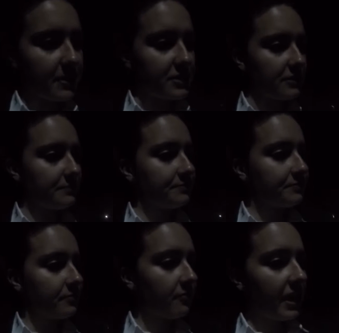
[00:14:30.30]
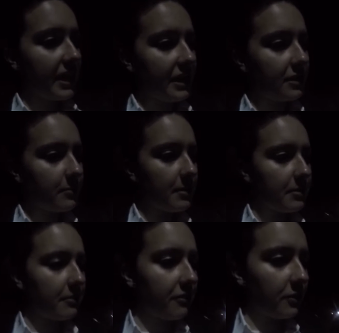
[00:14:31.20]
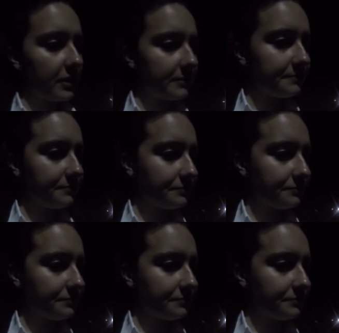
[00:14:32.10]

puzzle. He hadn't remembered before